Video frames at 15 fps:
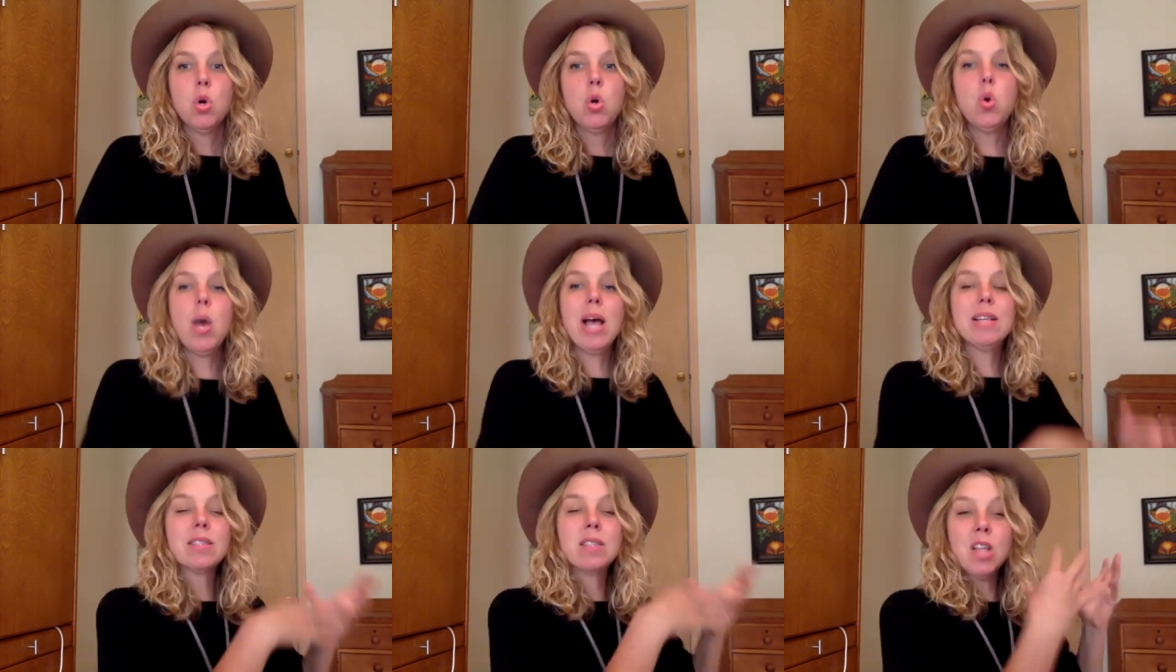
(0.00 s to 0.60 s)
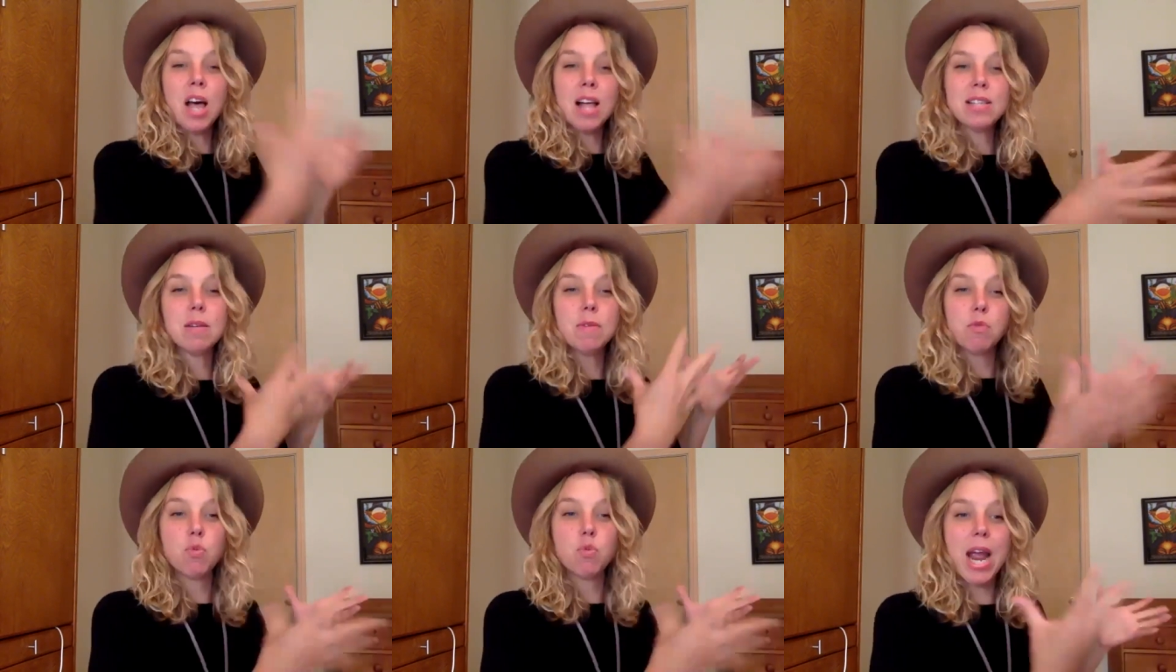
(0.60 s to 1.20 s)
who has lots
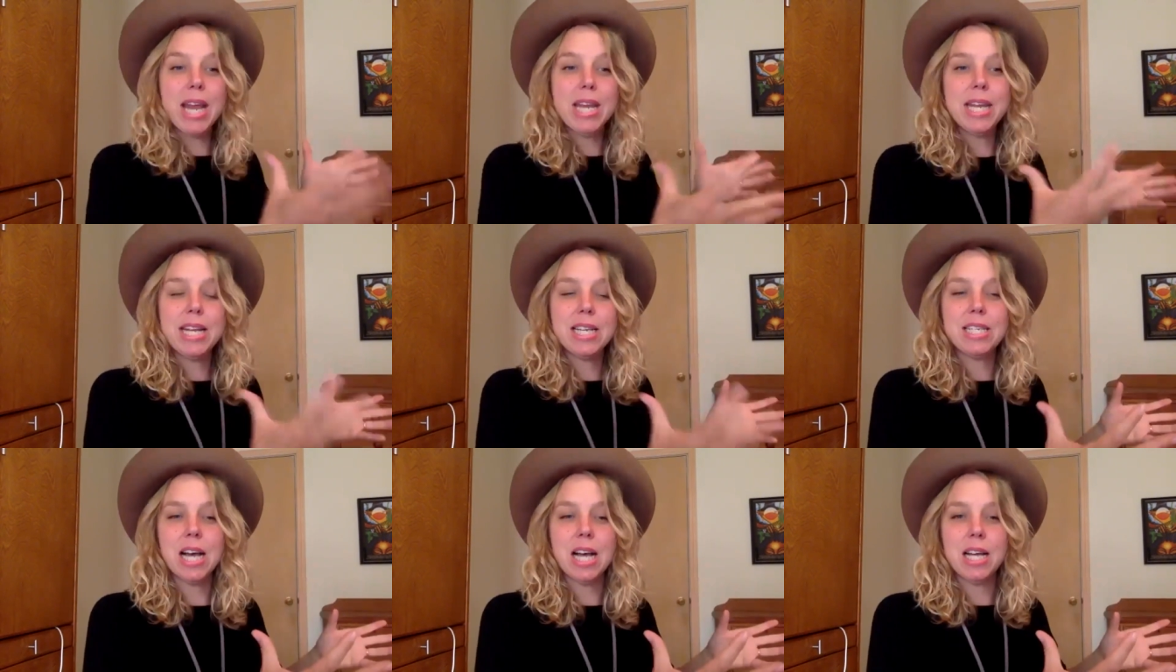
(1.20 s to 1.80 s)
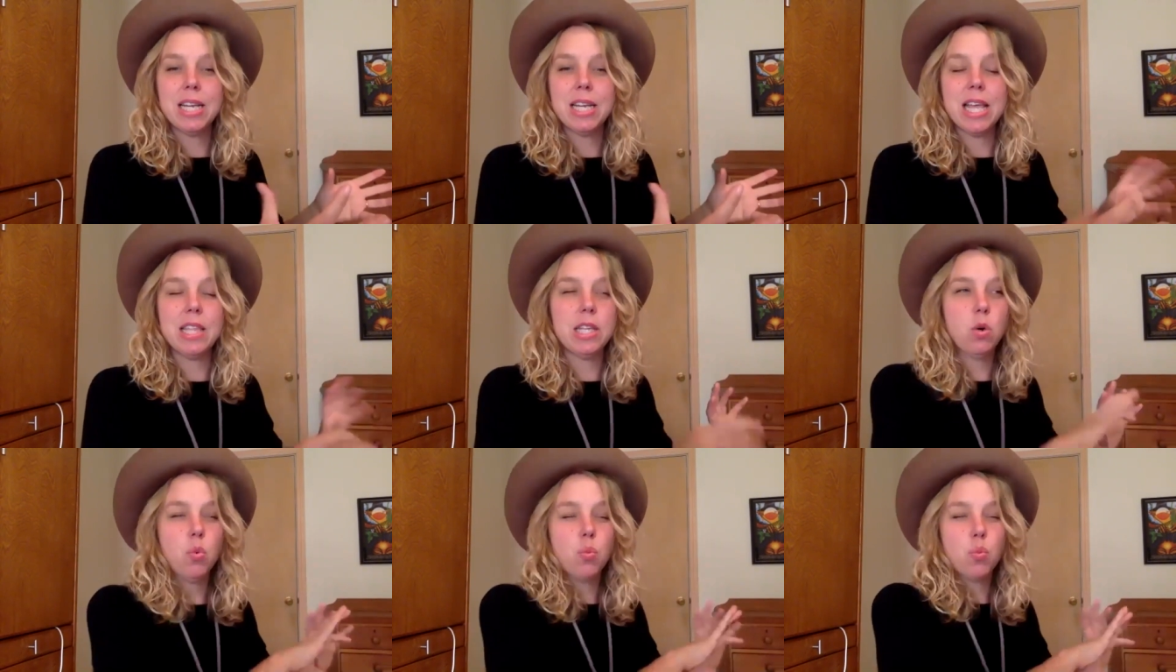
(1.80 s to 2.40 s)
of writing done and
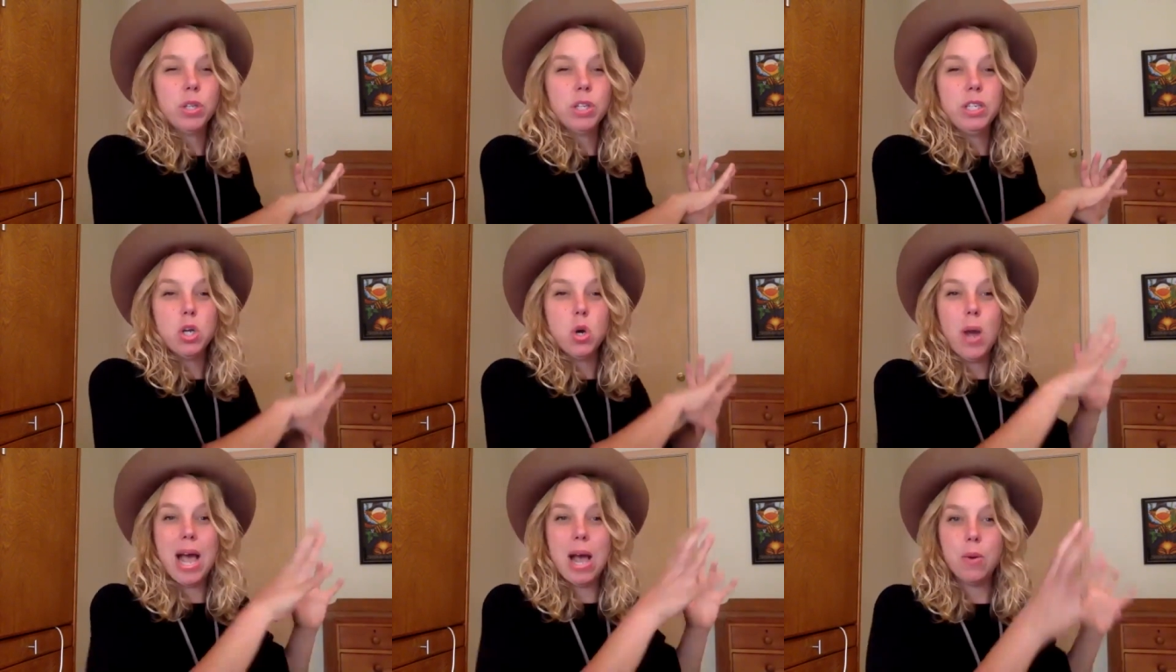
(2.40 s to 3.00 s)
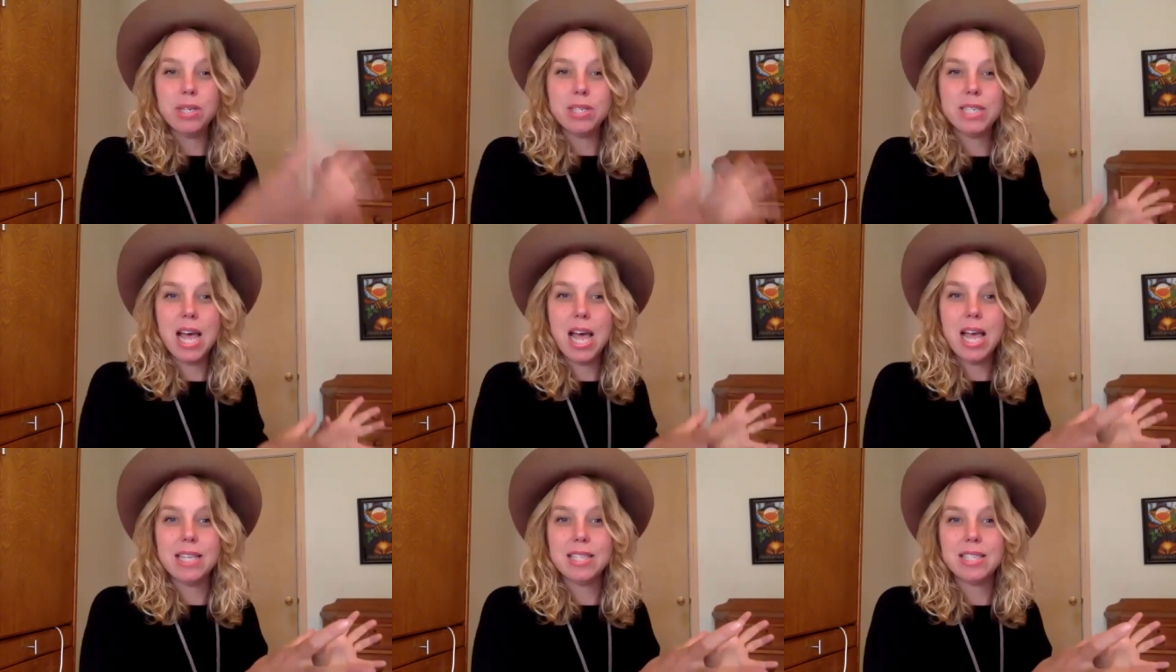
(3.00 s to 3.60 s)
they don't really know how it
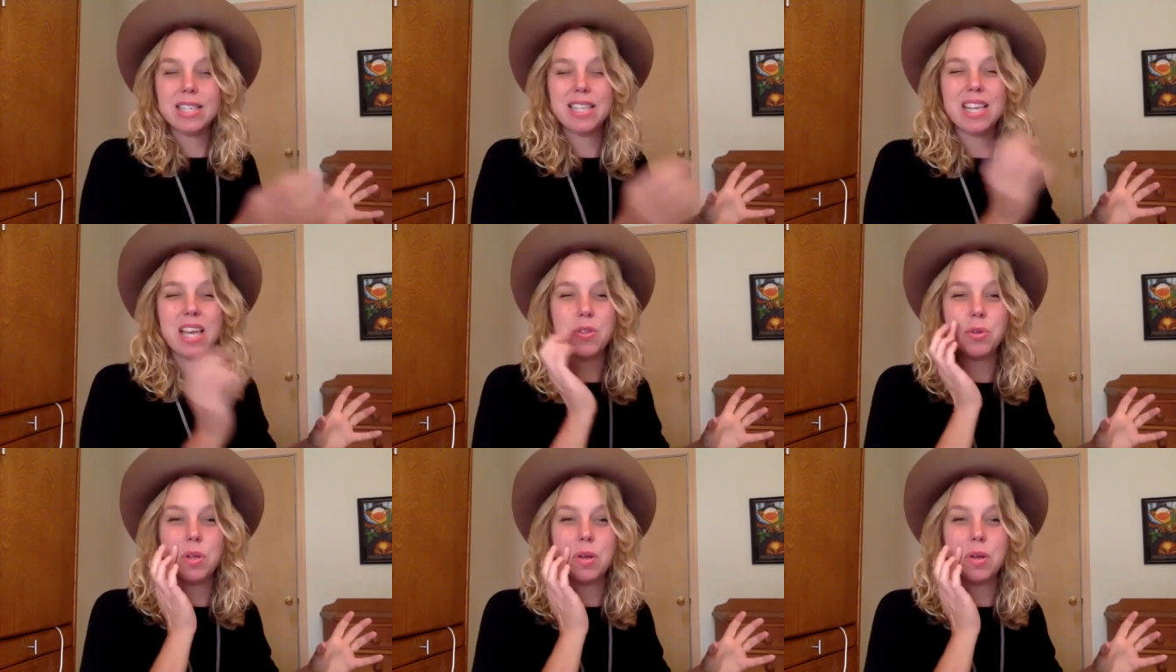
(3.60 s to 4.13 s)
ties together.